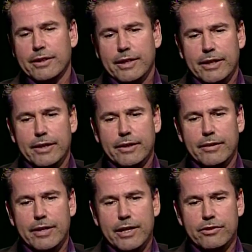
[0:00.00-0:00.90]

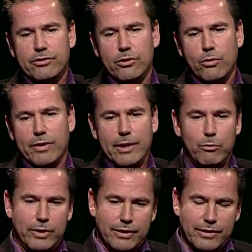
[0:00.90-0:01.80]
And so
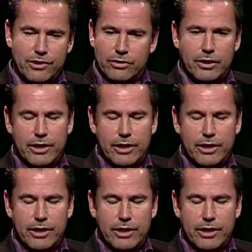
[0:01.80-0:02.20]
it's